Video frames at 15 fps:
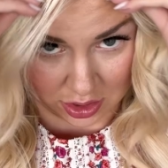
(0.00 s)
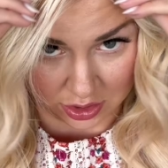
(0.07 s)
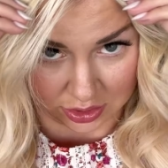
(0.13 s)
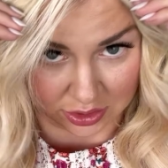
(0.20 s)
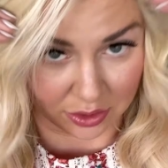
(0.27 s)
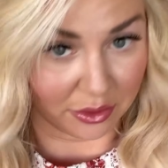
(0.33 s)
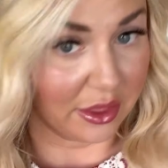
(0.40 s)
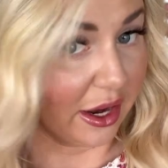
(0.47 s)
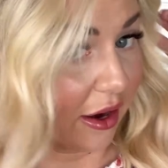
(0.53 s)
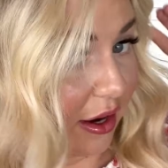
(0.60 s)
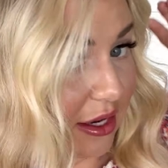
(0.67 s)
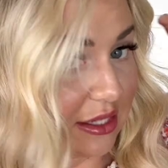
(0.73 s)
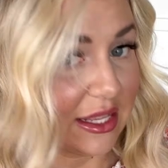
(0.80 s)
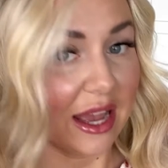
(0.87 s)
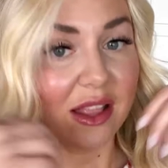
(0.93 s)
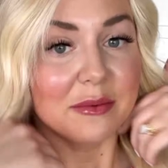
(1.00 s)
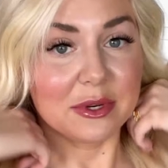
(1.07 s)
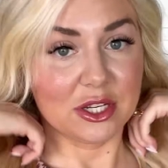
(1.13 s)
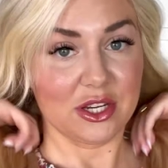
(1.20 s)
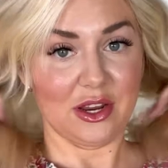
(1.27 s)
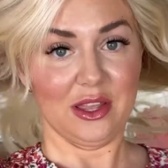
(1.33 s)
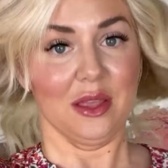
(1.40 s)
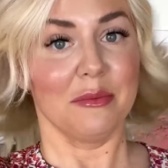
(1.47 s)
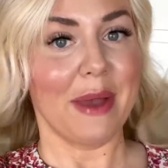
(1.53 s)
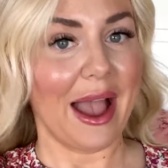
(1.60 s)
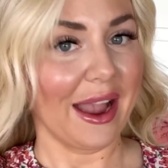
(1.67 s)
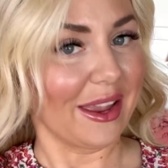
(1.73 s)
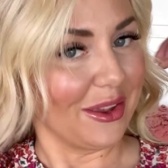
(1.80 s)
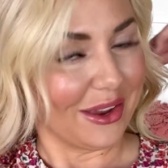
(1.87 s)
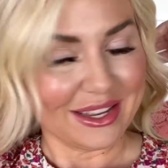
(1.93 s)
So there is that. Let me show you the
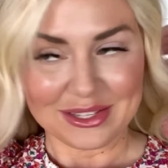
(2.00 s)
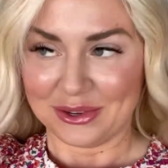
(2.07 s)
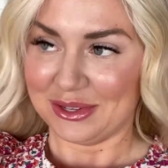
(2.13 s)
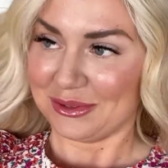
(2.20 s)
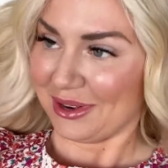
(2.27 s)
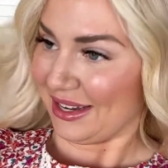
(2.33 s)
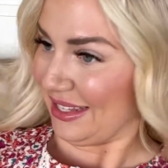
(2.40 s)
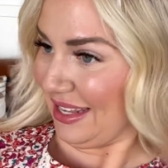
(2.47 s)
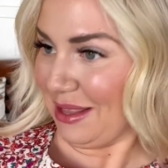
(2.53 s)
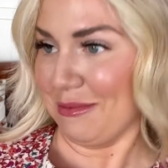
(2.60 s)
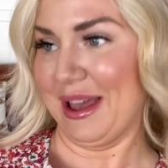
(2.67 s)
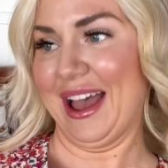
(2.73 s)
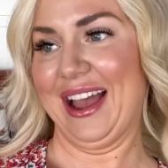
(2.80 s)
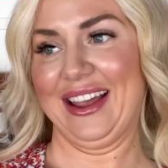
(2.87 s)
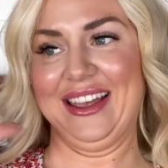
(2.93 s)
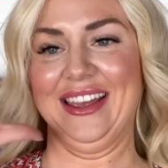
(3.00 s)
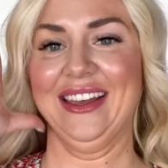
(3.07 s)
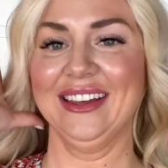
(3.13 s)
back. You guys always want to see the back.